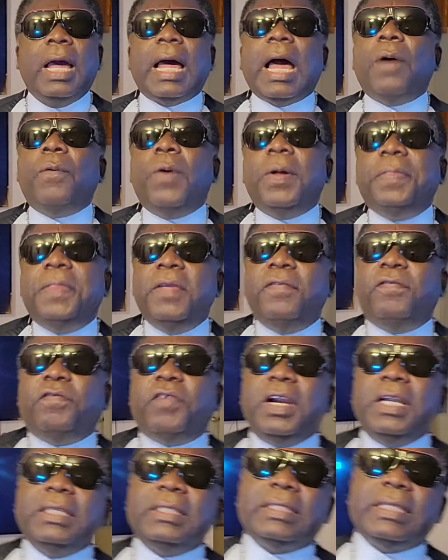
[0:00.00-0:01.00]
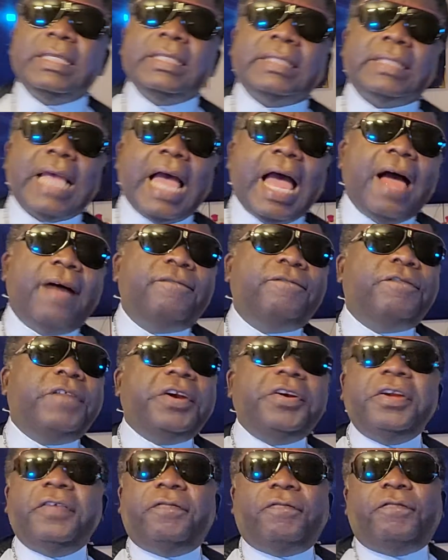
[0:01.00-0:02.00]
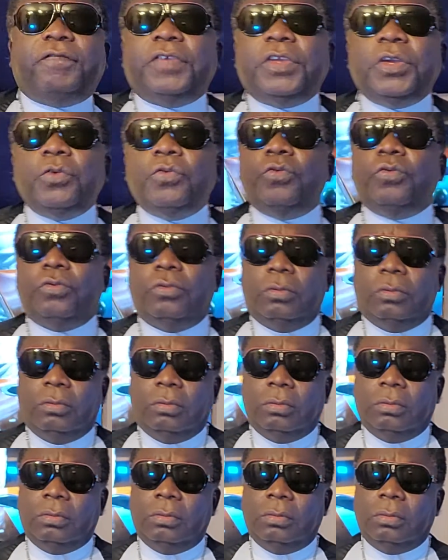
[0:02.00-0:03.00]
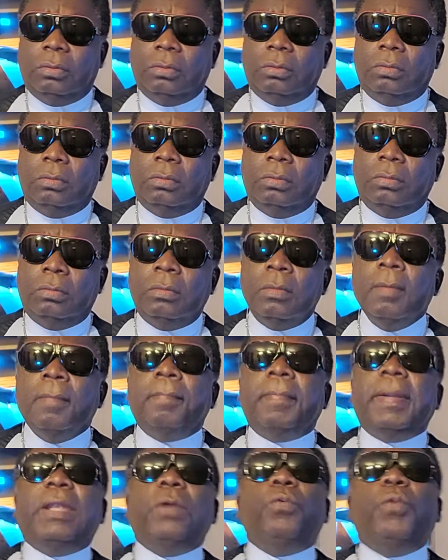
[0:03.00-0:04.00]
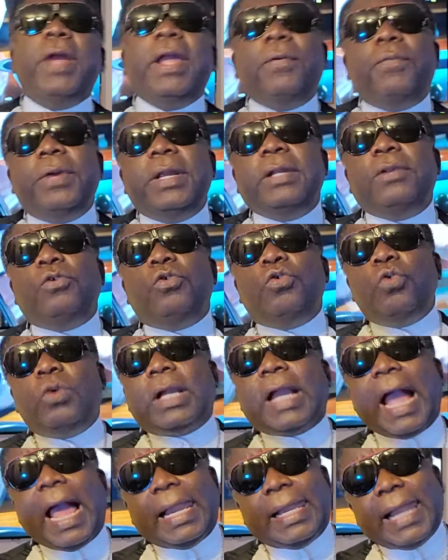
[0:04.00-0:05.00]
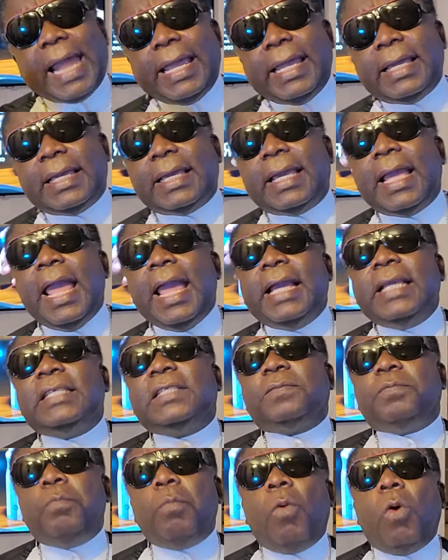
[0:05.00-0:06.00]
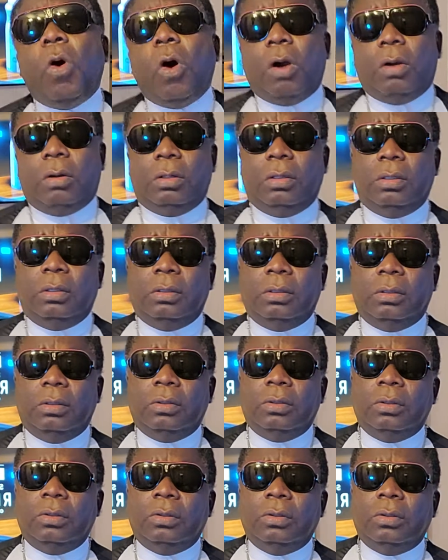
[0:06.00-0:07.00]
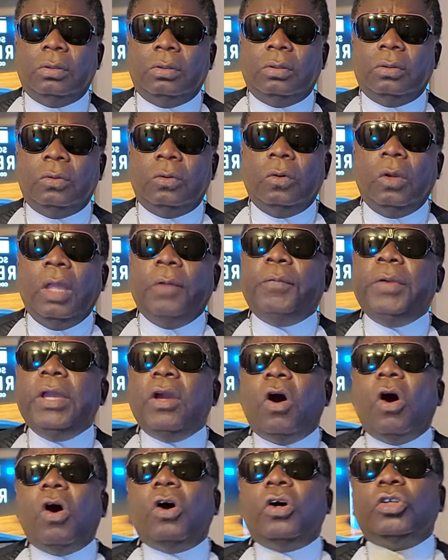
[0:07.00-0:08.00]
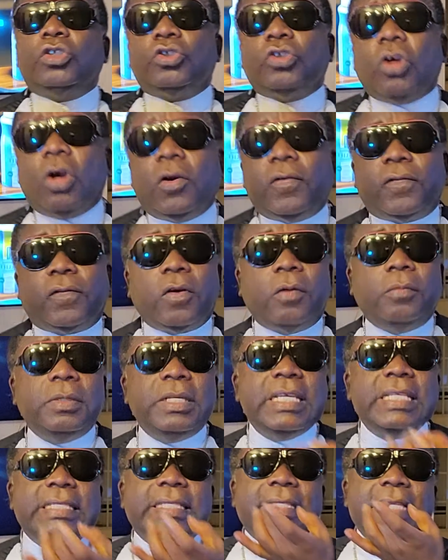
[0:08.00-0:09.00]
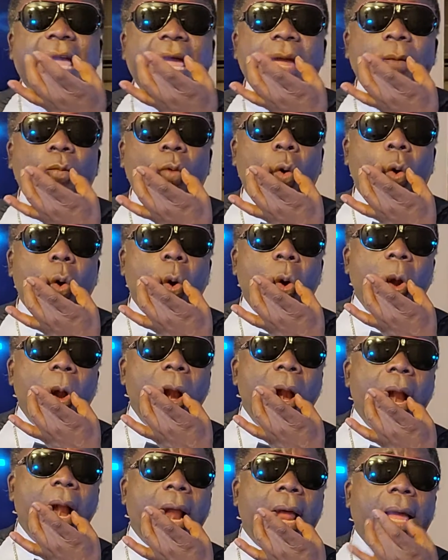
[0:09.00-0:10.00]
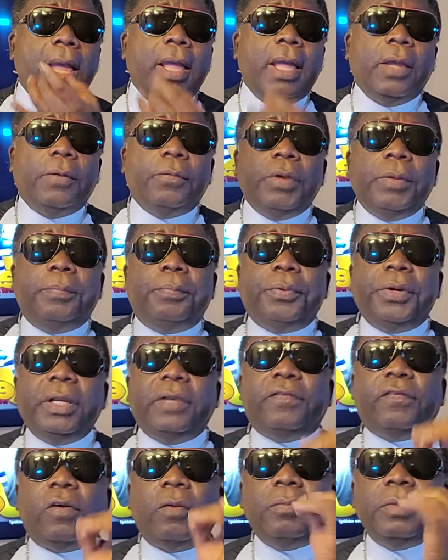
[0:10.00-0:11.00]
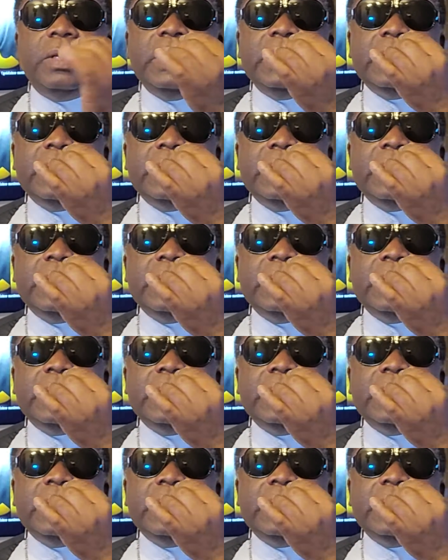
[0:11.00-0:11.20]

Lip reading: Our differences are very few. But the way we look alike is more. We all talk from this same hole. We breathe from